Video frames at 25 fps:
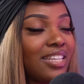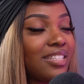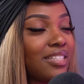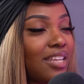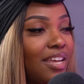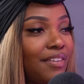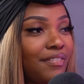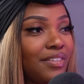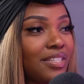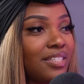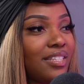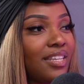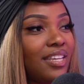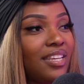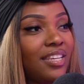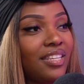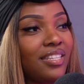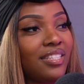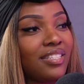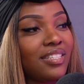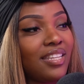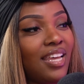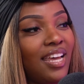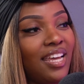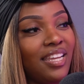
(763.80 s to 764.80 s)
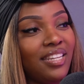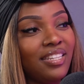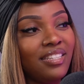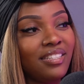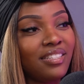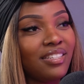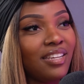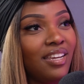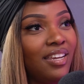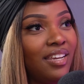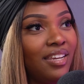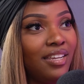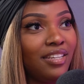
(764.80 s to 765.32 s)
services,
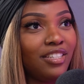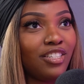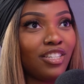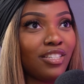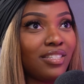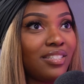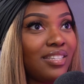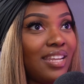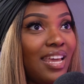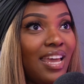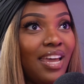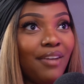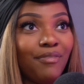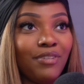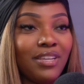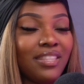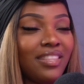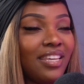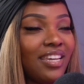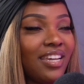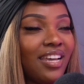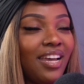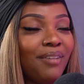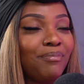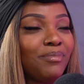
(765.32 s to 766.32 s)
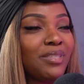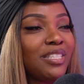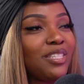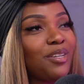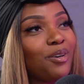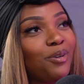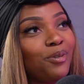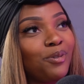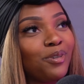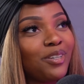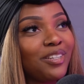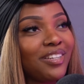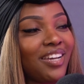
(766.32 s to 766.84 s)
and just everything. I'm
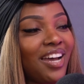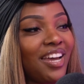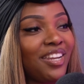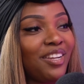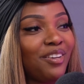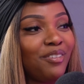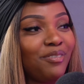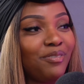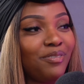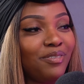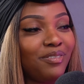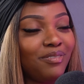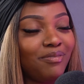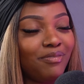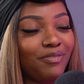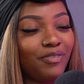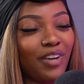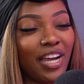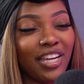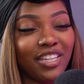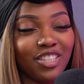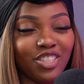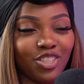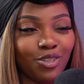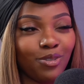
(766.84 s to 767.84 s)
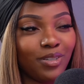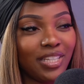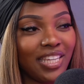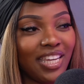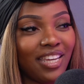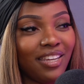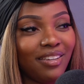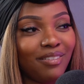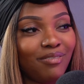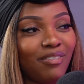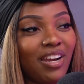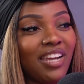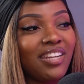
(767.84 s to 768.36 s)
still kind of fine-tuning
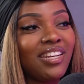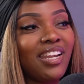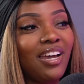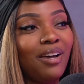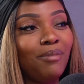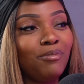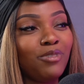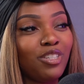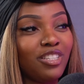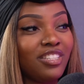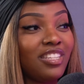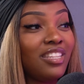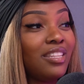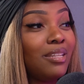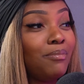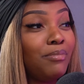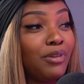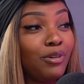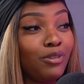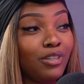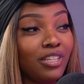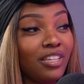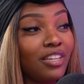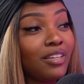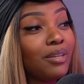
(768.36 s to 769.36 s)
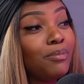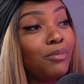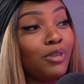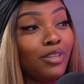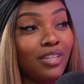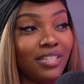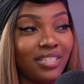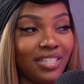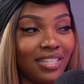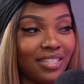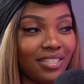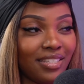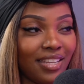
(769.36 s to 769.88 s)
it. Right now, I'm just in the building
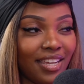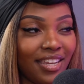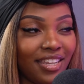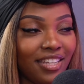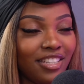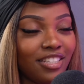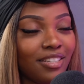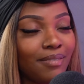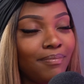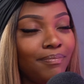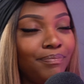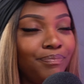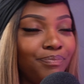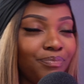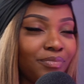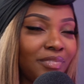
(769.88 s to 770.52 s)
community stage.